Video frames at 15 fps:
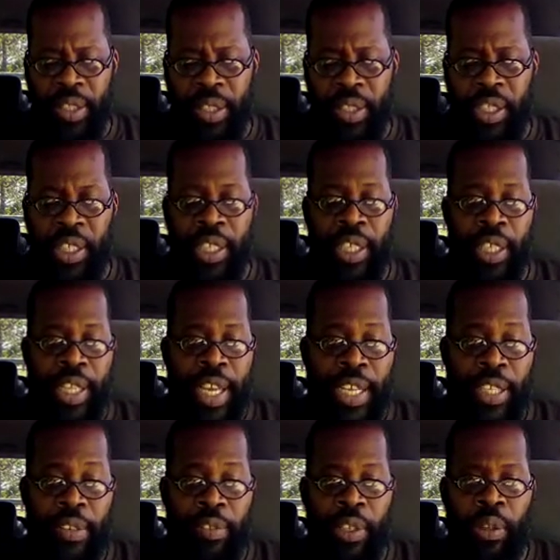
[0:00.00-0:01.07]
See, the
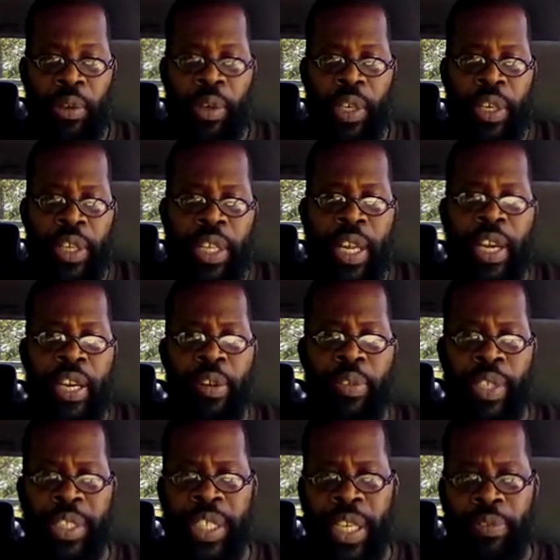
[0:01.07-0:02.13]
elect of the Lord, they're going to
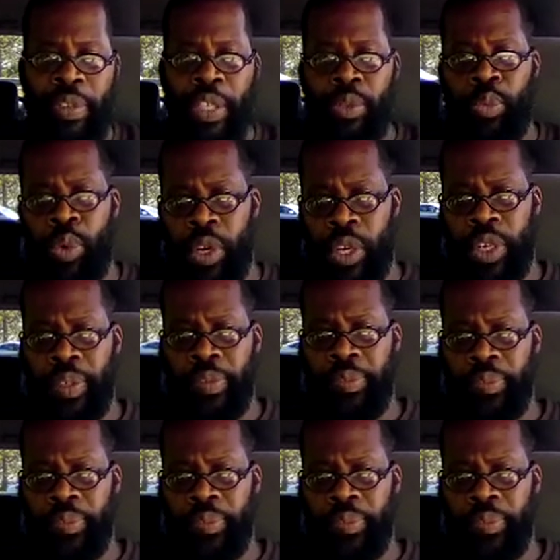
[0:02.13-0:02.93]
receive this word.